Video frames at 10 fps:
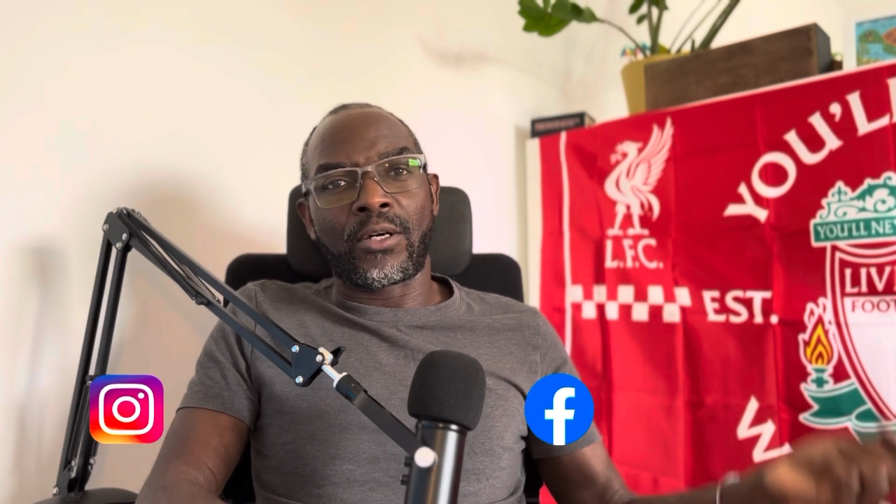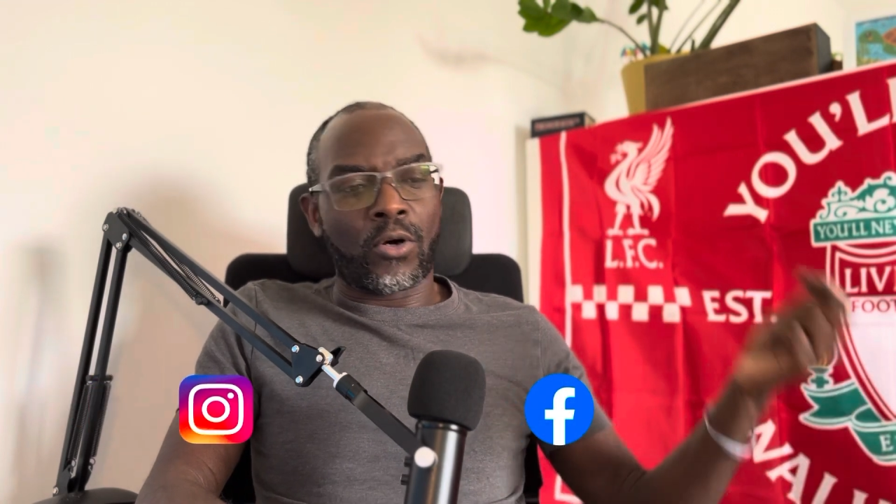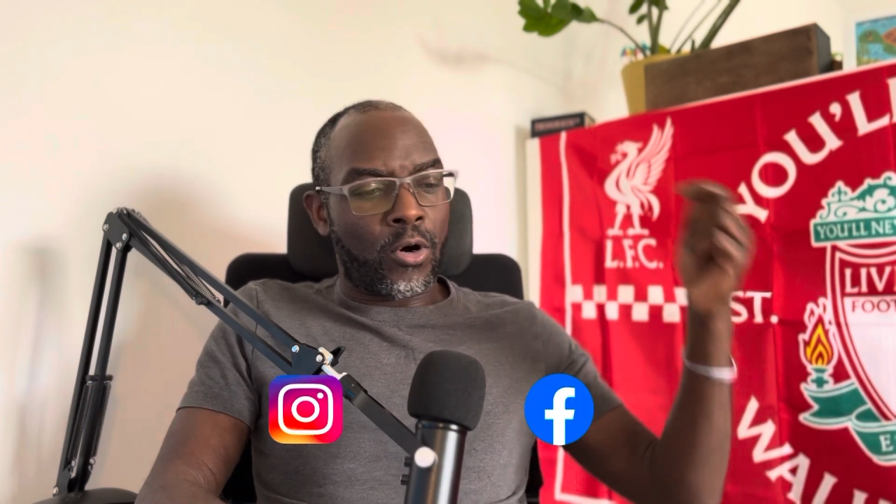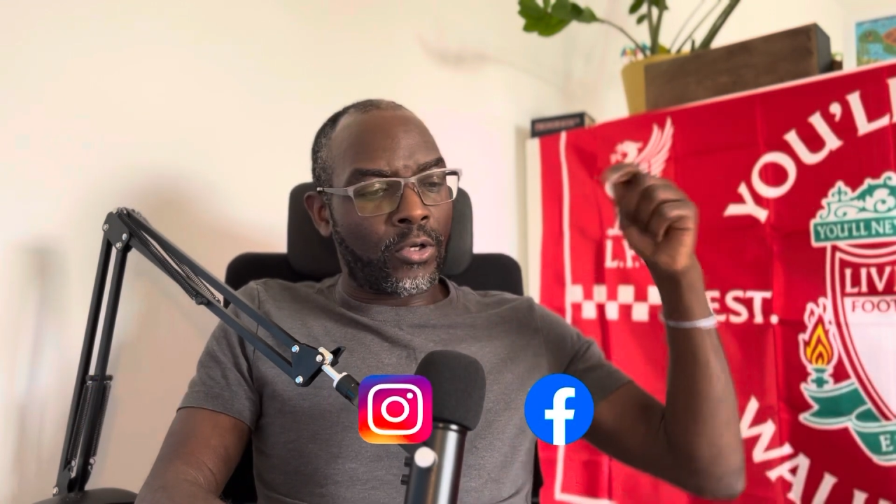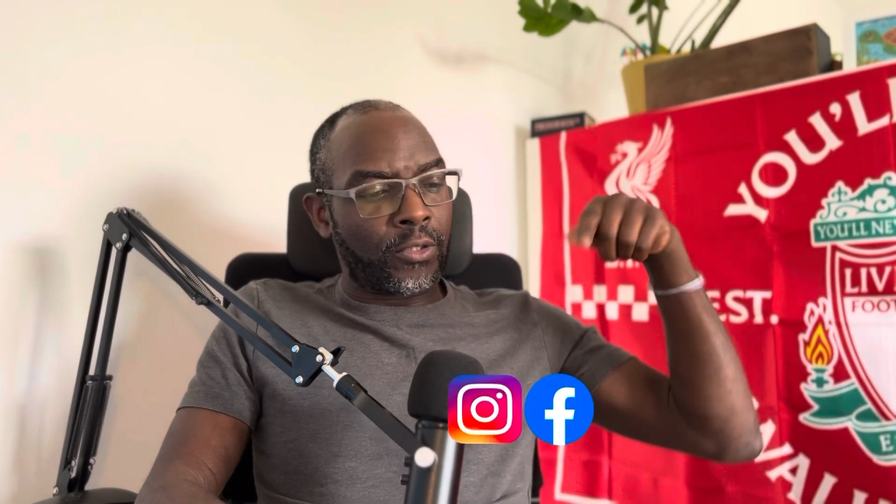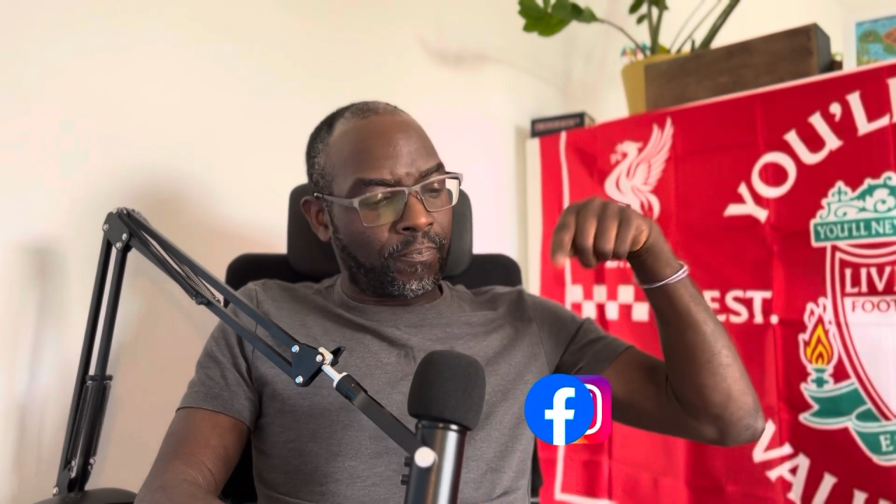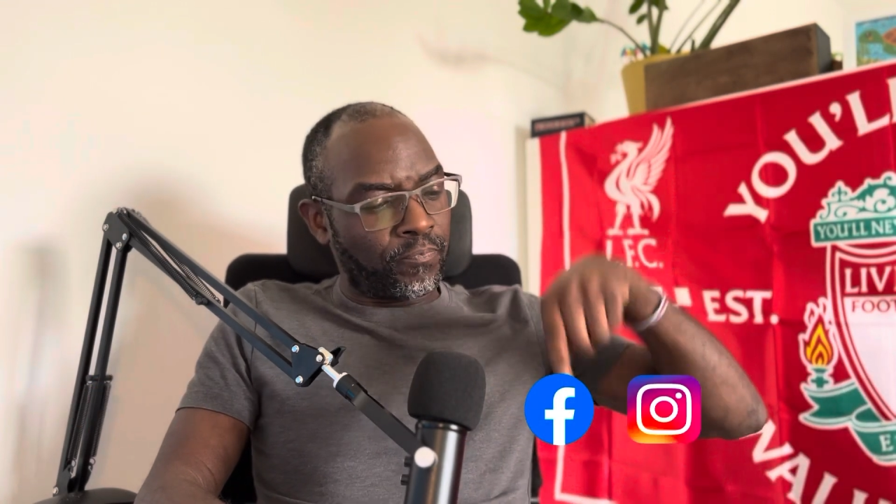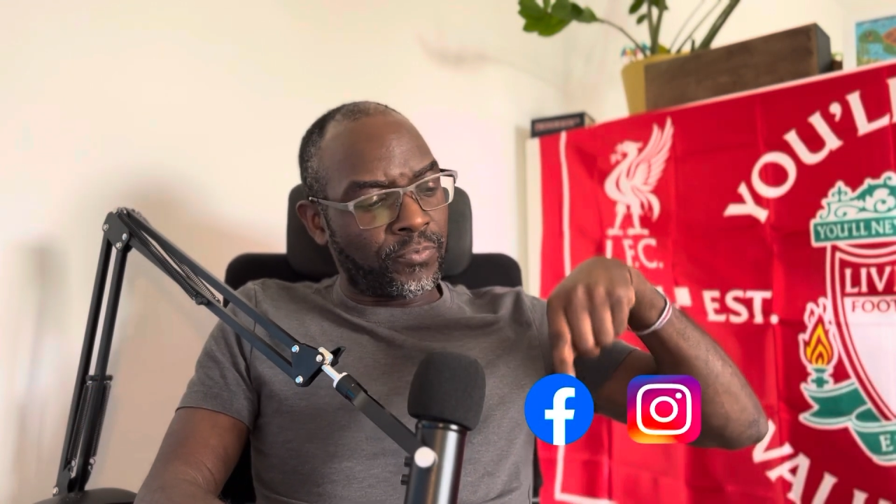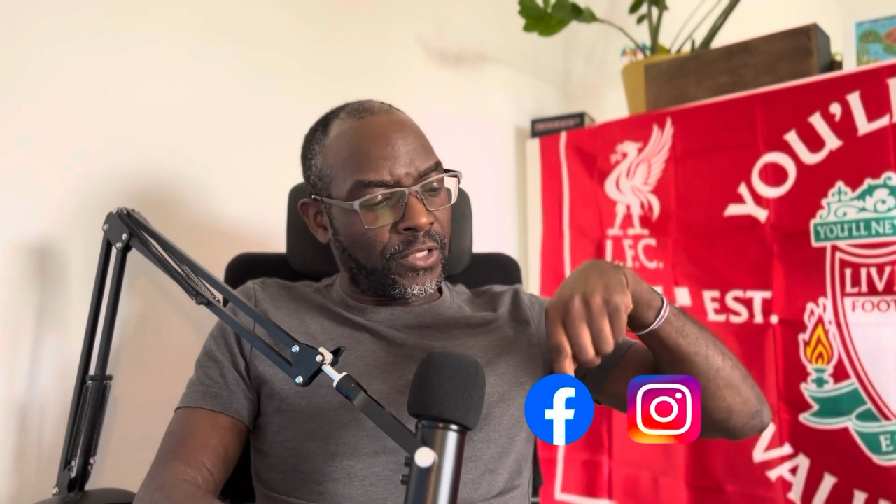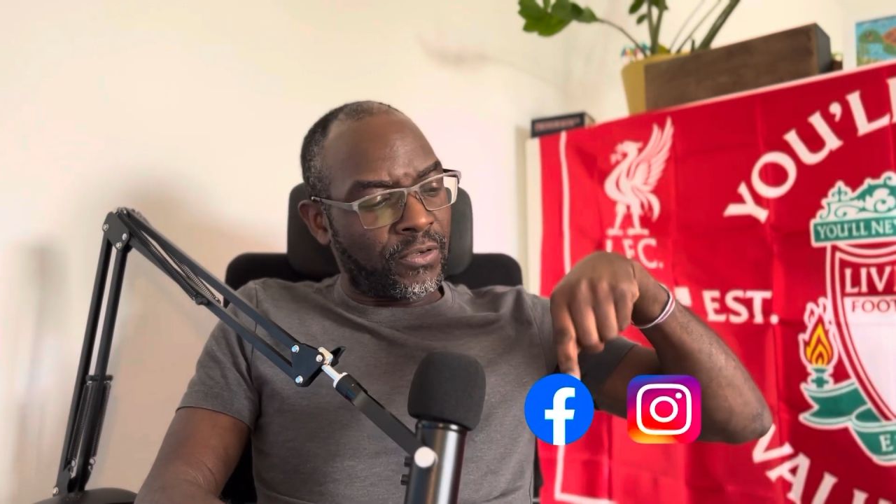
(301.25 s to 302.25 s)
on
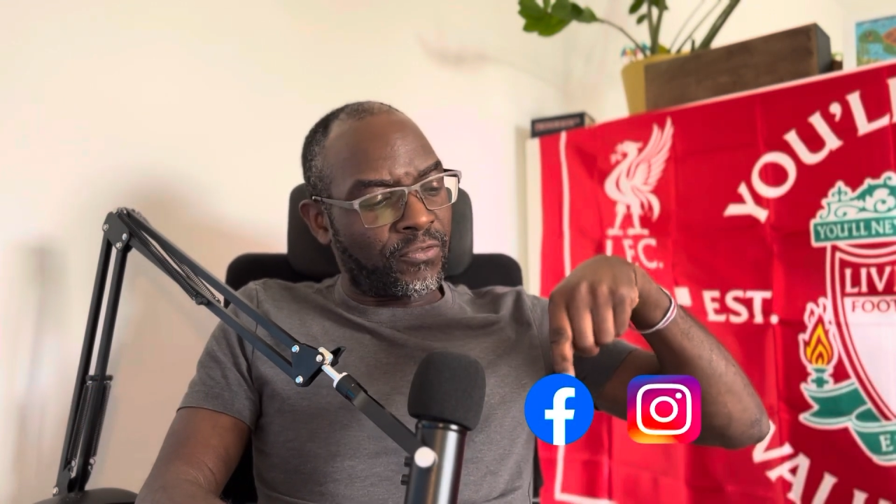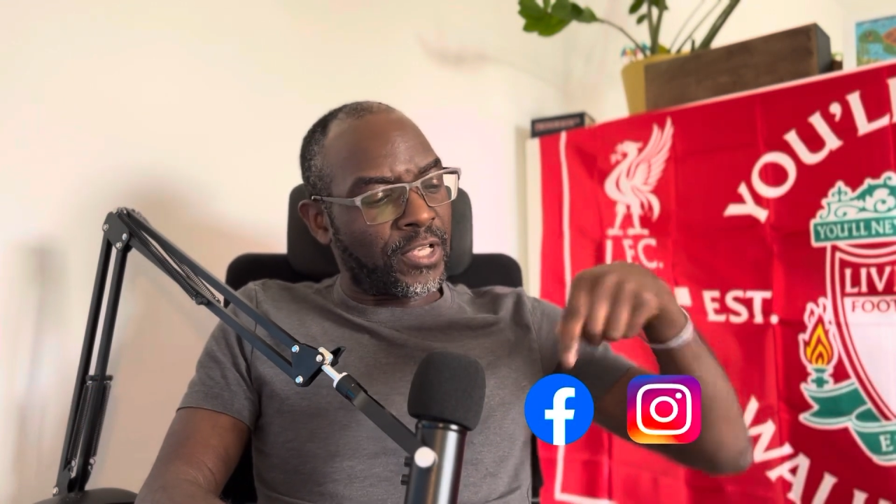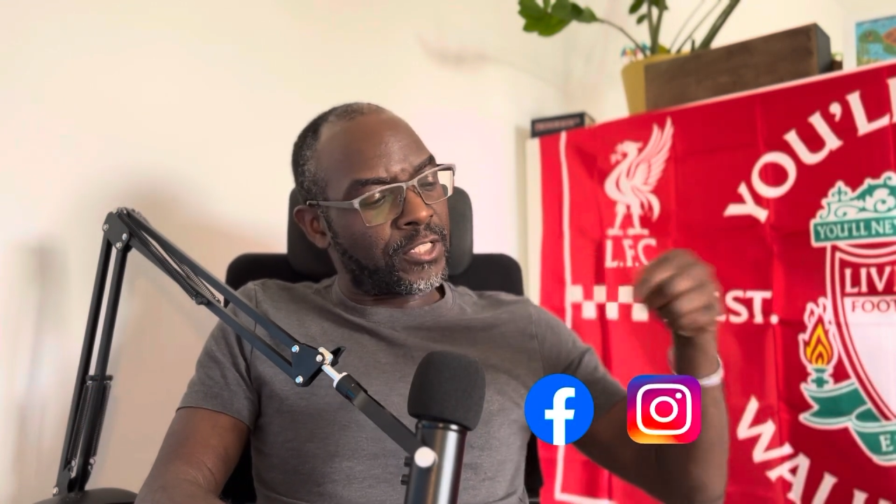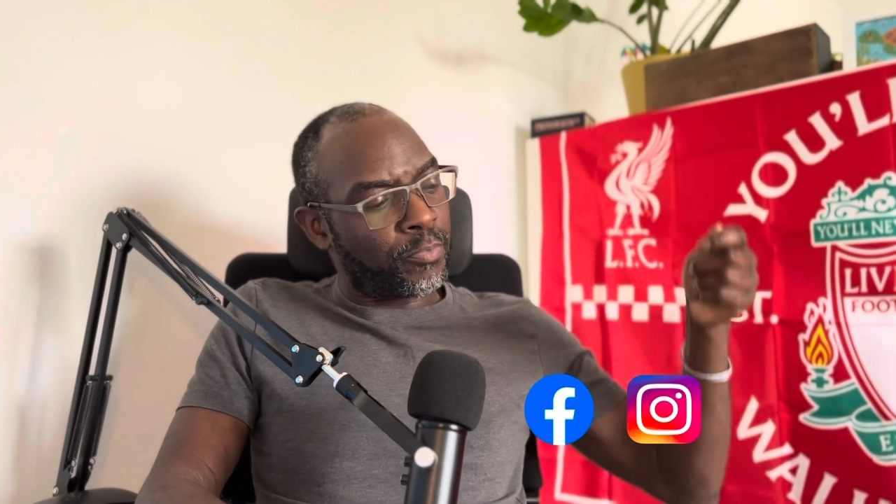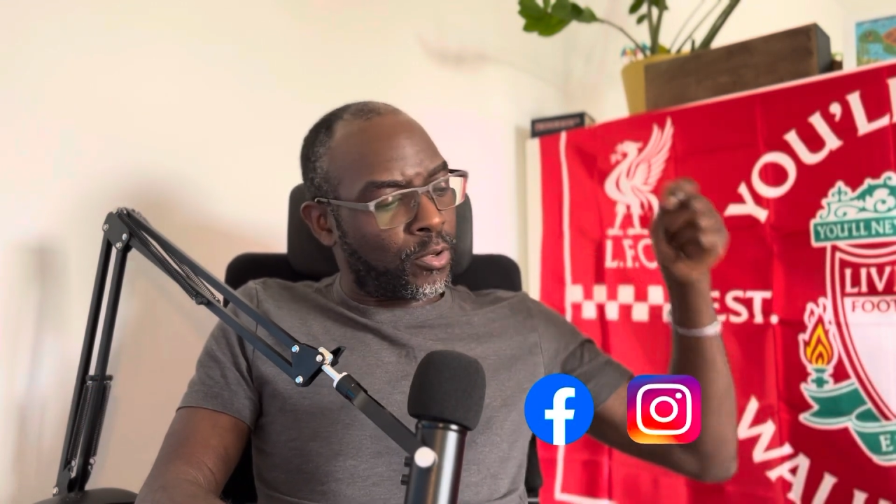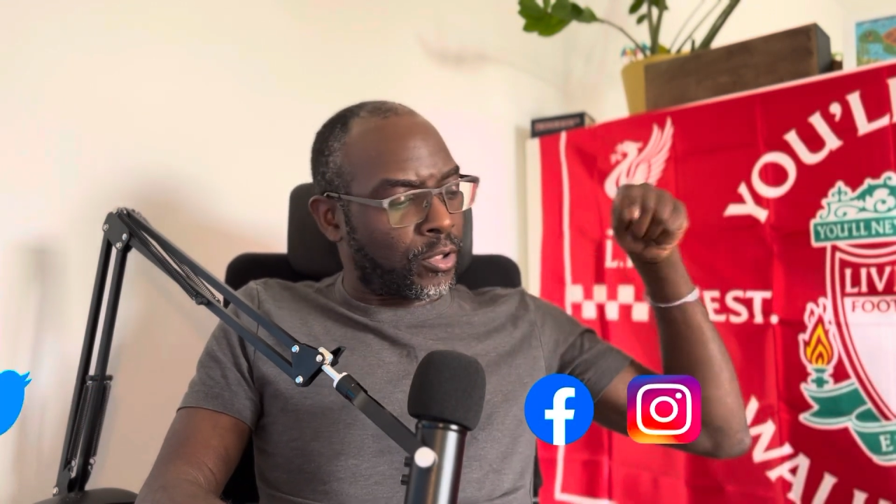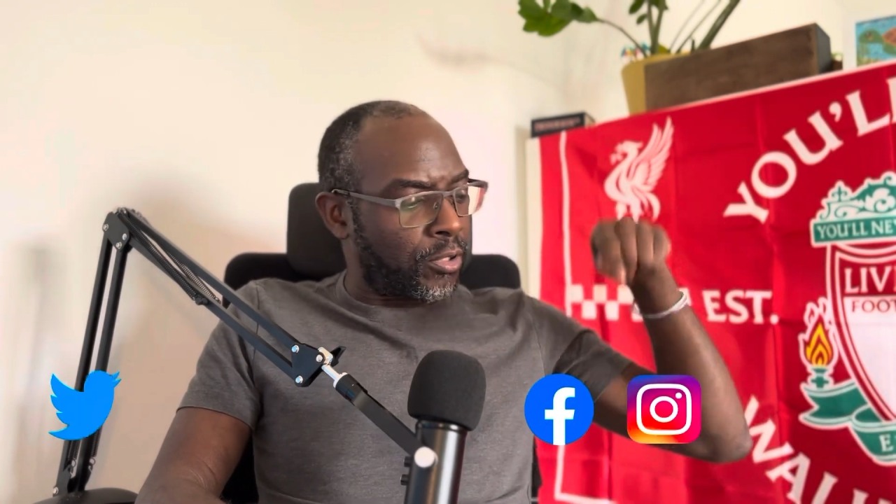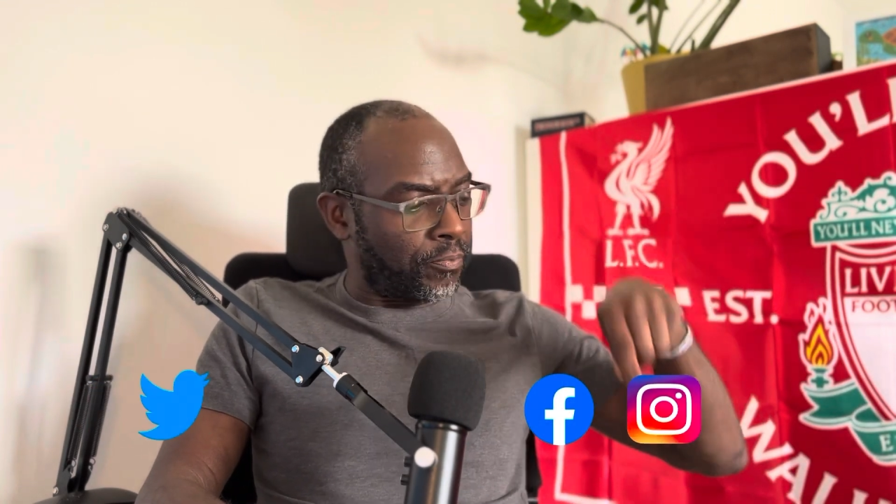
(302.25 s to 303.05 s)
Facebook,